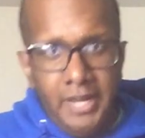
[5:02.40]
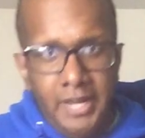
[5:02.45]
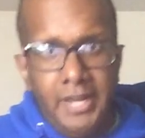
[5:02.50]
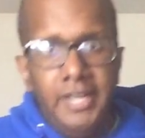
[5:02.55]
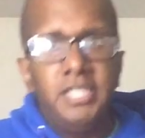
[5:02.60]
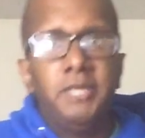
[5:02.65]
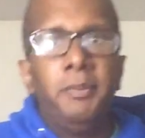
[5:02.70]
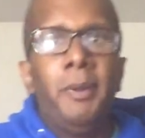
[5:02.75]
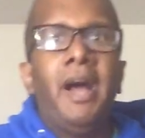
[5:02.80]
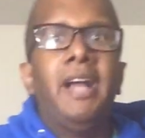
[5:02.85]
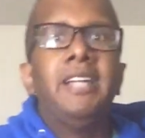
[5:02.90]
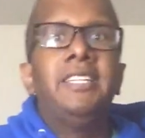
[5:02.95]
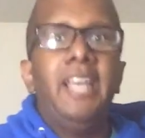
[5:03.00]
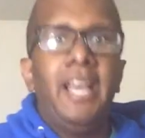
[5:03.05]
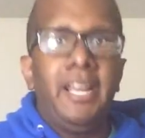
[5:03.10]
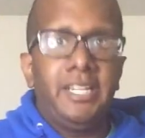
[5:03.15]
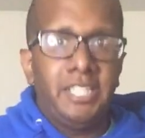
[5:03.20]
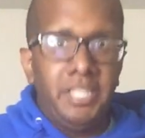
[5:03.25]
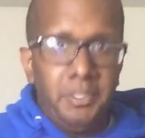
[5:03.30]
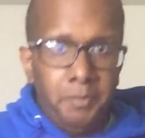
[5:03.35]
he's my
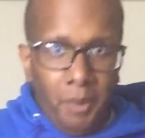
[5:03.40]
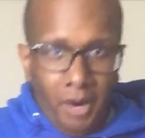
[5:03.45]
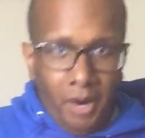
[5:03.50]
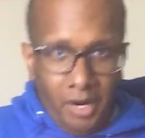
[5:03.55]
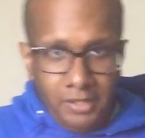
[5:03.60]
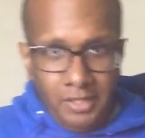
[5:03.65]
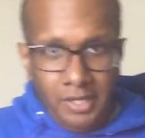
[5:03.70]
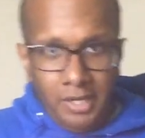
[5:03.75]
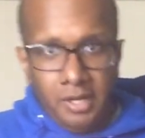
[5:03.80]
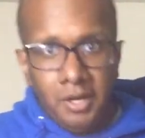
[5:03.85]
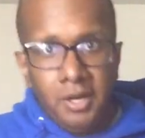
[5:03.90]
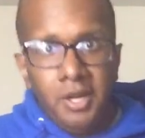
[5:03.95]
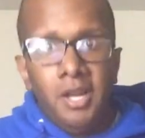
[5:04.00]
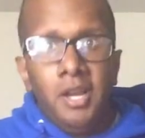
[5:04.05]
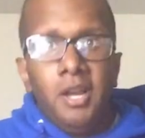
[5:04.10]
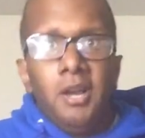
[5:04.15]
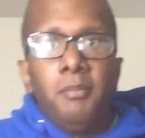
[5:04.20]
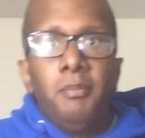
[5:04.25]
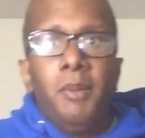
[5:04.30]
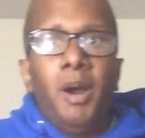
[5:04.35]
tag team partner,
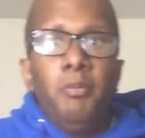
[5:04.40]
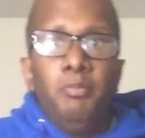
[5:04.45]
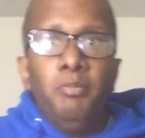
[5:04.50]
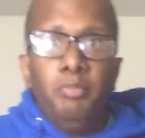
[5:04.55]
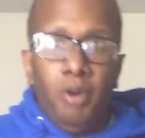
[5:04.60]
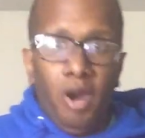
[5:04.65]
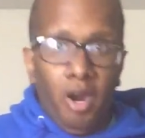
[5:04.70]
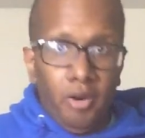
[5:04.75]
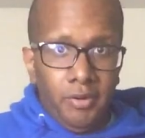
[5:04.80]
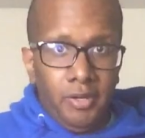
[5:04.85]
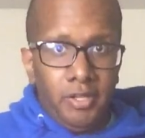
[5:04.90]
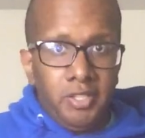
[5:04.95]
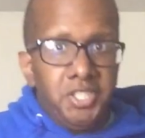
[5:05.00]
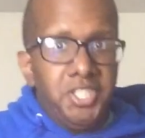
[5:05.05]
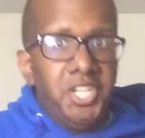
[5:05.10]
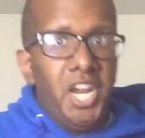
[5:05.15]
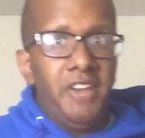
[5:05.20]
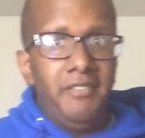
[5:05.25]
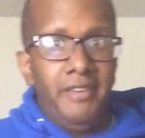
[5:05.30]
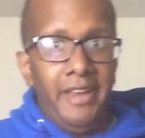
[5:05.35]
my brother,
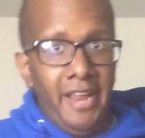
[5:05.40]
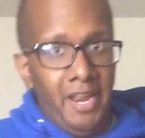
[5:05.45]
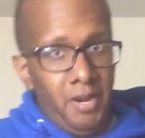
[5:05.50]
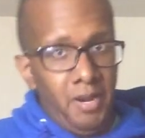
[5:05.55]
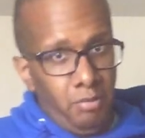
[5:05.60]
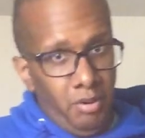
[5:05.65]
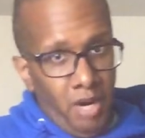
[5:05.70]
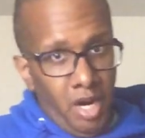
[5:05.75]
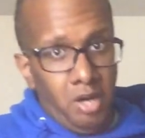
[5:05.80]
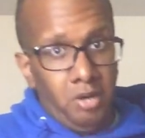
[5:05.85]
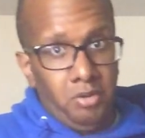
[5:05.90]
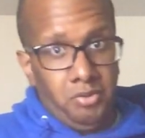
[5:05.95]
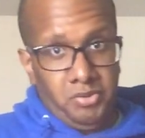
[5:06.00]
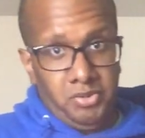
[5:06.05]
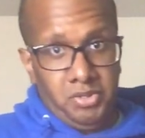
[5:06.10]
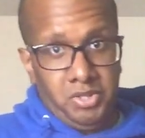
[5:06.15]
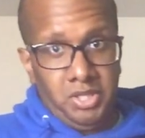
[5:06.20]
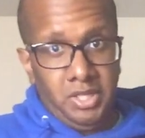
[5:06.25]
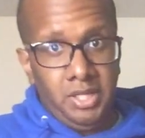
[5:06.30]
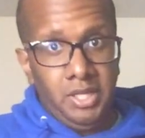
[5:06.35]
Jamie
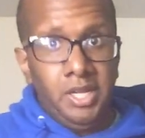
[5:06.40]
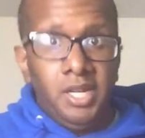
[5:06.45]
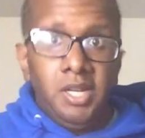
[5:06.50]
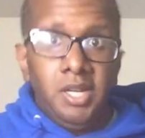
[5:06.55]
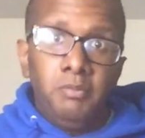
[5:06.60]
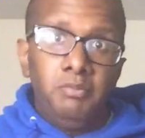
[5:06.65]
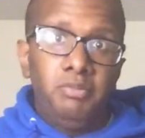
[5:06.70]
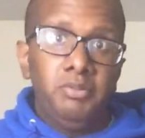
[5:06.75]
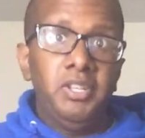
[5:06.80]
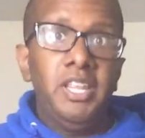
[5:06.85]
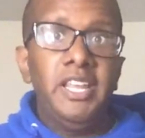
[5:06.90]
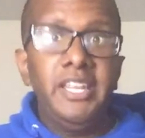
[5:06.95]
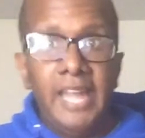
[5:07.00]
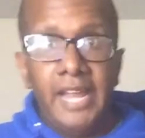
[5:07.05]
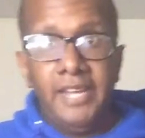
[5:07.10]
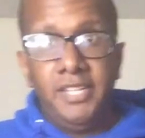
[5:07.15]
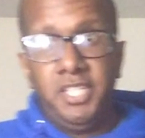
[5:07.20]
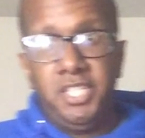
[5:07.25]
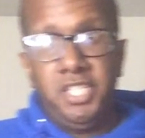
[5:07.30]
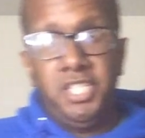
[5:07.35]
Ambrose. Believe
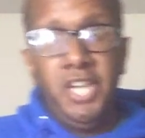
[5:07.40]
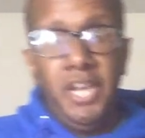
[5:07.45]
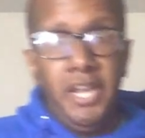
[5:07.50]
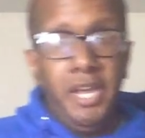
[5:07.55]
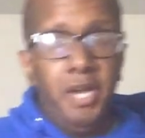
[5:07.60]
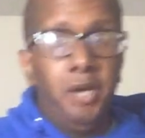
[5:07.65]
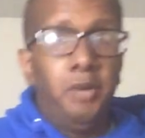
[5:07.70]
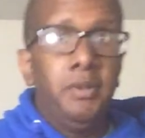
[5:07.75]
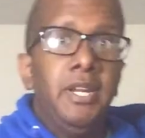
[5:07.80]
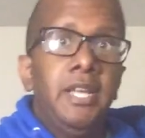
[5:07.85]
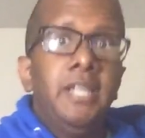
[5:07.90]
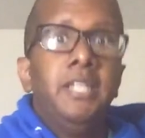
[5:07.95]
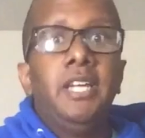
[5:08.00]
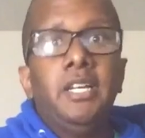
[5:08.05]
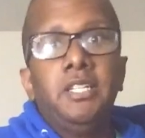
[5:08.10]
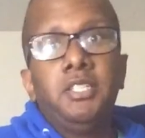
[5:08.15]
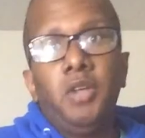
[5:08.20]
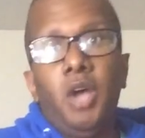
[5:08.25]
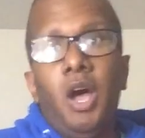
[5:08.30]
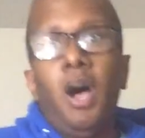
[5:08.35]
that the Shield.
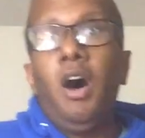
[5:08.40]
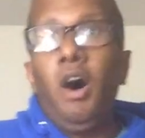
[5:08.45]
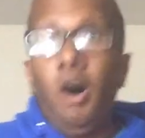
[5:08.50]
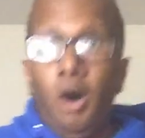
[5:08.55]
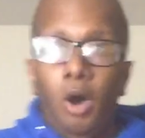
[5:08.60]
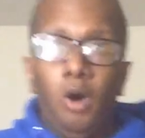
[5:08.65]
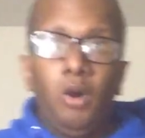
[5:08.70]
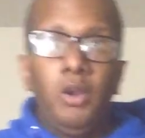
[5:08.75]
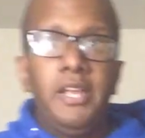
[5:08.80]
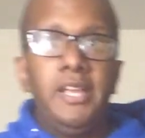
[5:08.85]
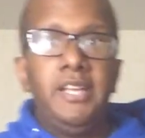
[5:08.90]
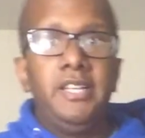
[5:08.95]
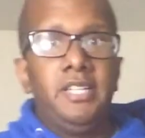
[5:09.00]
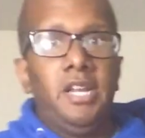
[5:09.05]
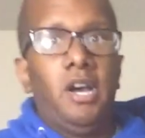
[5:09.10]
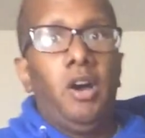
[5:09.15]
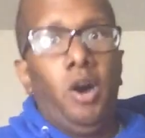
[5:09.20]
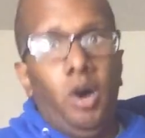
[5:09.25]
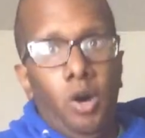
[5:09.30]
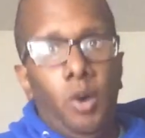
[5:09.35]
That's a holiday
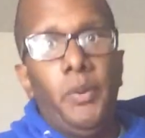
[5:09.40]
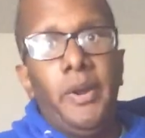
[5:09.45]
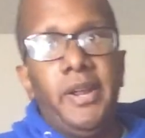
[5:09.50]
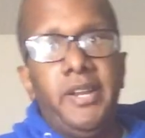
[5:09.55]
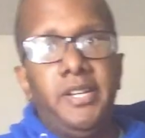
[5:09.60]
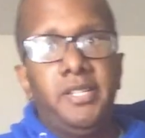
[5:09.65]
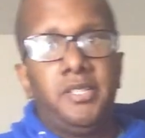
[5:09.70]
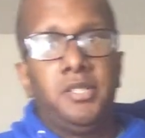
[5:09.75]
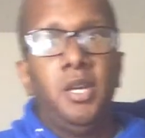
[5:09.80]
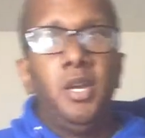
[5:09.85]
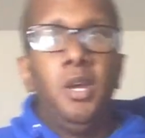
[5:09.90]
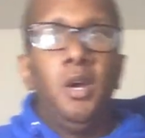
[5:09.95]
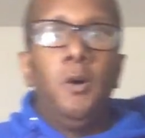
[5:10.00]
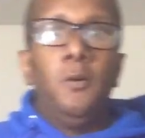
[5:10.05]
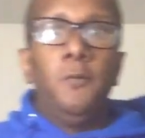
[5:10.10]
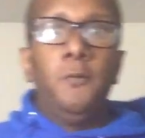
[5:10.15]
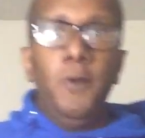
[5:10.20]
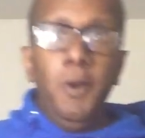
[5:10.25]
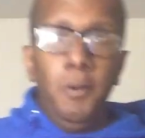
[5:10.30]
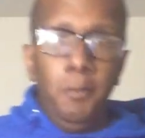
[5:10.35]
always.
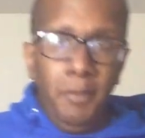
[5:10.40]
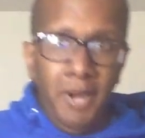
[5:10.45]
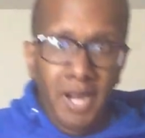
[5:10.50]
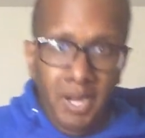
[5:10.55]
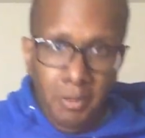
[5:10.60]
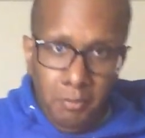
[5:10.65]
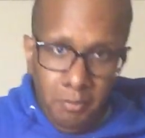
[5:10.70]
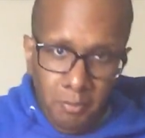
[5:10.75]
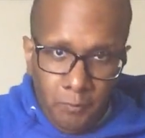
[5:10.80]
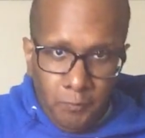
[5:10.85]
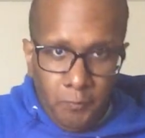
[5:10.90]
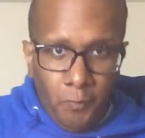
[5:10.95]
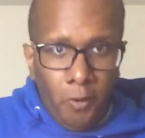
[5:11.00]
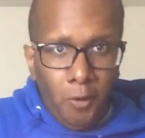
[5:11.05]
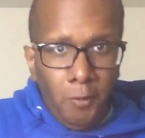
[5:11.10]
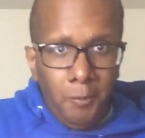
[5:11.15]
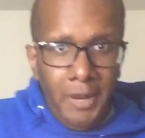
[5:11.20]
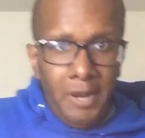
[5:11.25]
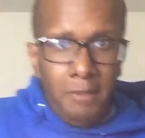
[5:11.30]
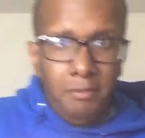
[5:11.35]
Four member,
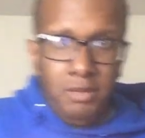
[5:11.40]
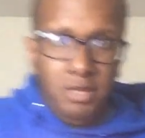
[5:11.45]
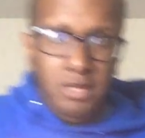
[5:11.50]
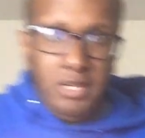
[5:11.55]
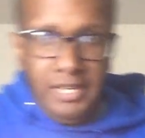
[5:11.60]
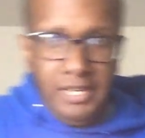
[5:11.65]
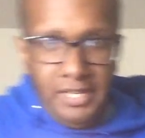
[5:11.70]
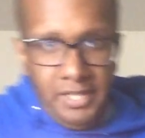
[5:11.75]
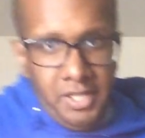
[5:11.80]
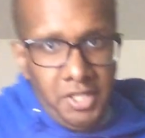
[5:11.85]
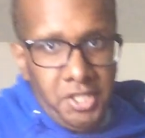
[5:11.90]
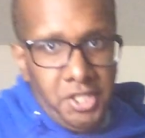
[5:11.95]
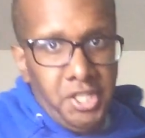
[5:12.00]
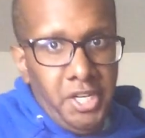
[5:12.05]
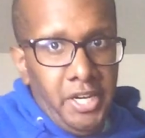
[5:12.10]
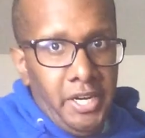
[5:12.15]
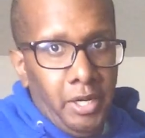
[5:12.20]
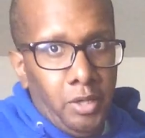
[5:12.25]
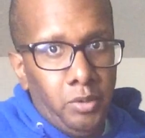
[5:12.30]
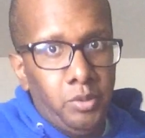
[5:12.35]
four member in the
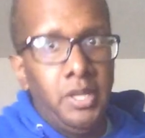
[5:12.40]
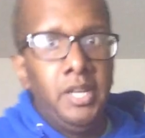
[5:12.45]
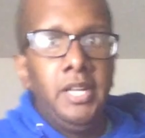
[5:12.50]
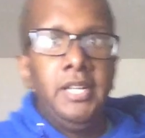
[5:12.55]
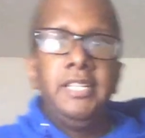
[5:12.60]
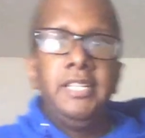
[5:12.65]
Shield.